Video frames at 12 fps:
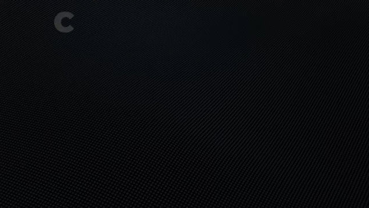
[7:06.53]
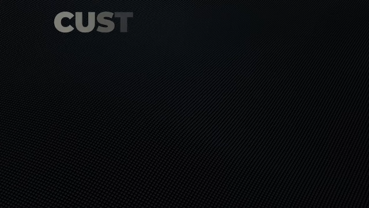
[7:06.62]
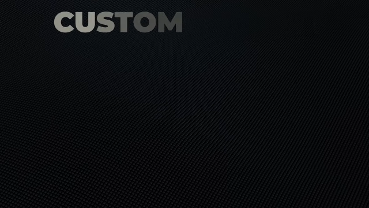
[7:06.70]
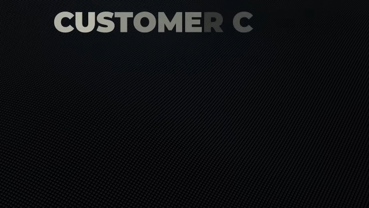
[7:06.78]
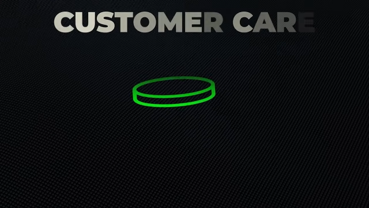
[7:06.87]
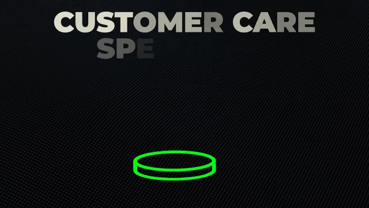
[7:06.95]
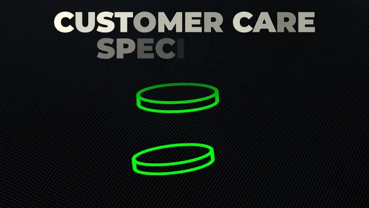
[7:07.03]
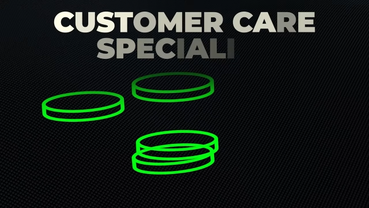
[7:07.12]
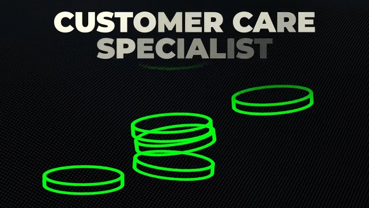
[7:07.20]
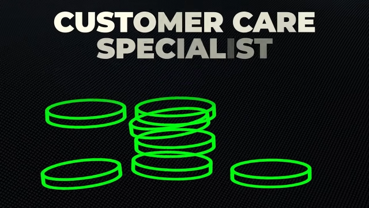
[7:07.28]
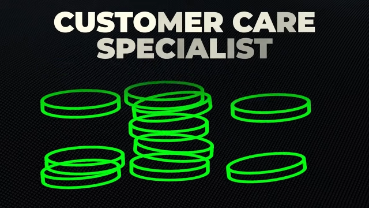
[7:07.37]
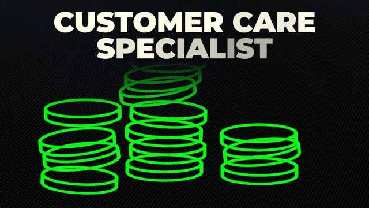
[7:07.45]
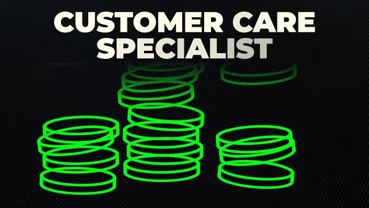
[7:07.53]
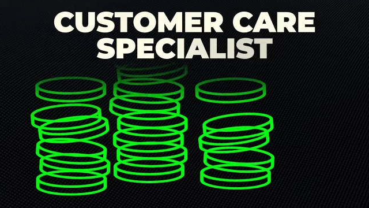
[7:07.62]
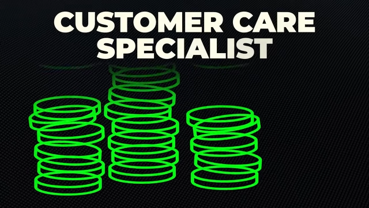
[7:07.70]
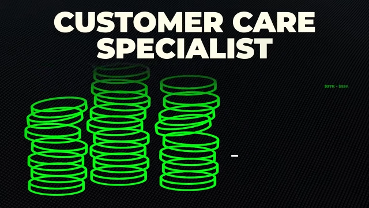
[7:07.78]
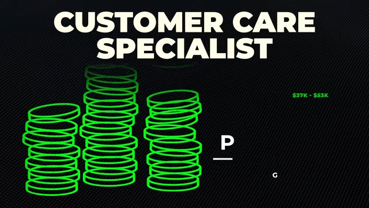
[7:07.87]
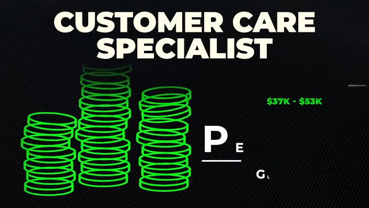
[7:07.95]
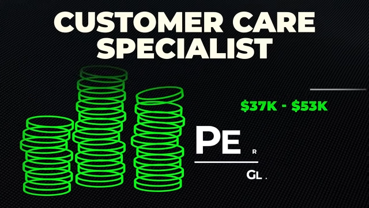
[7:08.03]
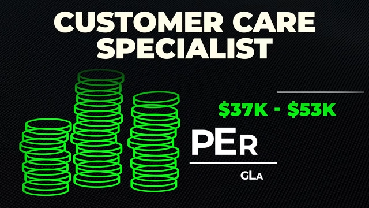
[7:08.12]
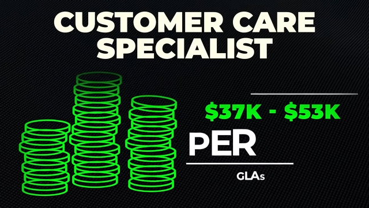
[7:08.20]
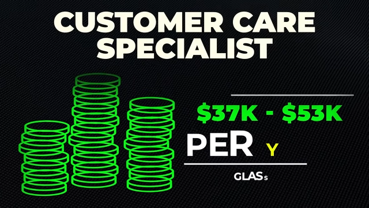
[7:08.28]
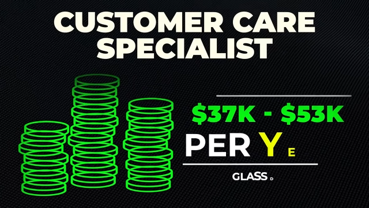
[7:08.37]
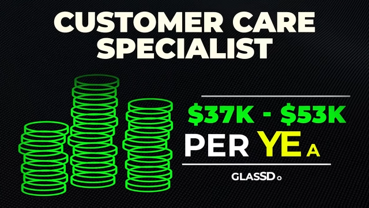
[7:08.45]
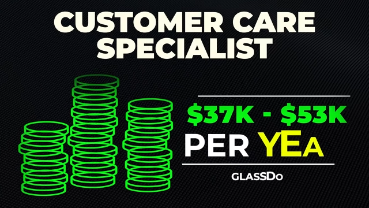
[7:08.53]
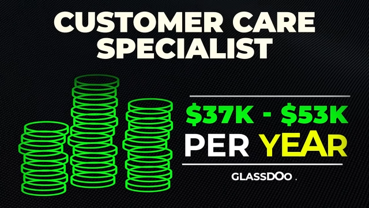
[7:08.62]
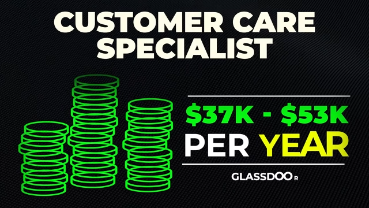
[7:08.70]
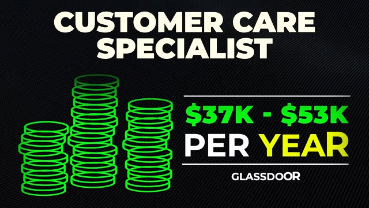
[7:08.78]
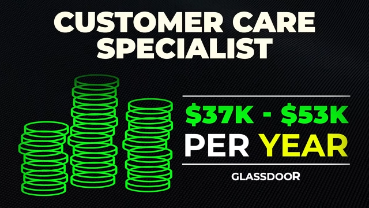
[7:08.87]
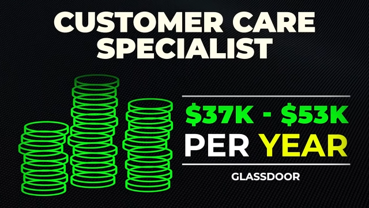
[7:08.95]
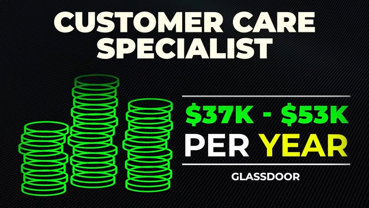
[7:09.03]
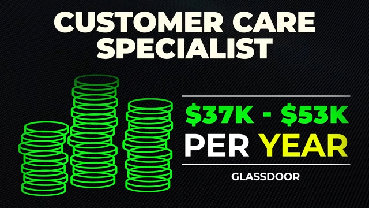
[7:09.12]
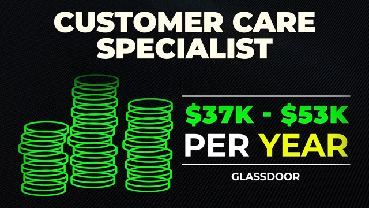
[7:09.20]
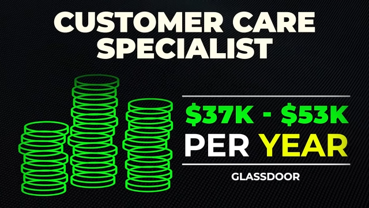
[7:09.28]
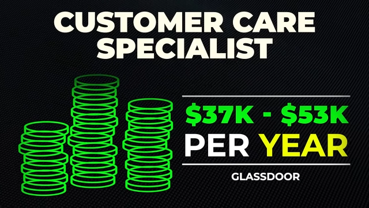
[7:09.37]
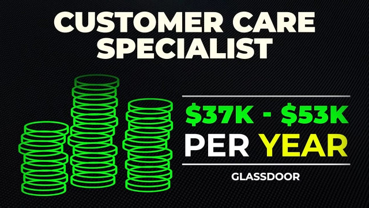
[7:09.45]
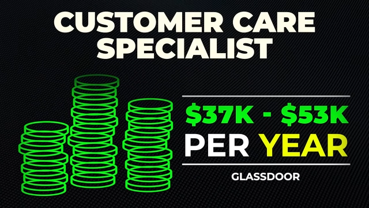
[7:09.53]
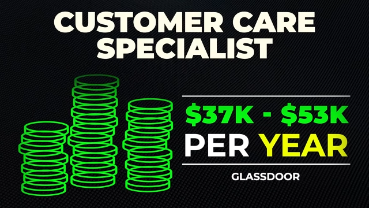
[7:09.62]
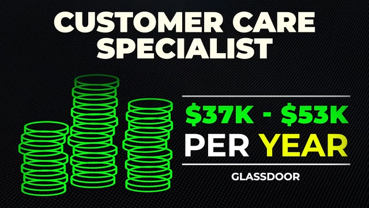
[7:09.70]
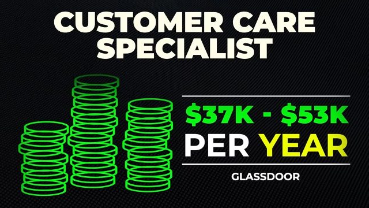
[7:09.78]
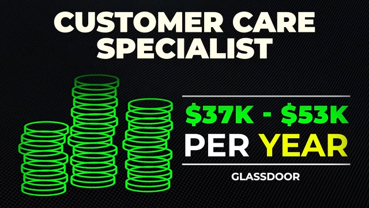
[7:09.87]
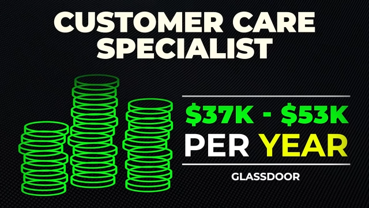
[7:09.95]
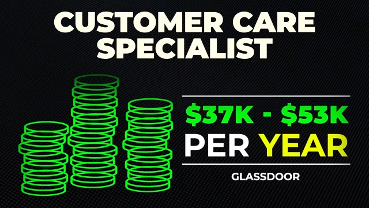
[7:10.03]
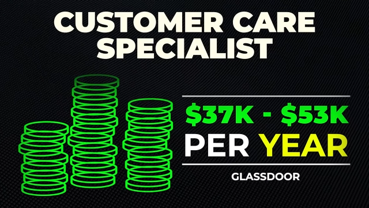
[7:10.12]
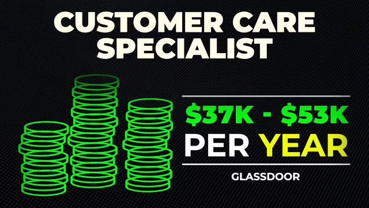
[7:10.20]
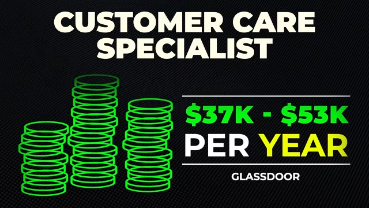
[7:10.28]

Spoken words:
[unreadable: no face in view]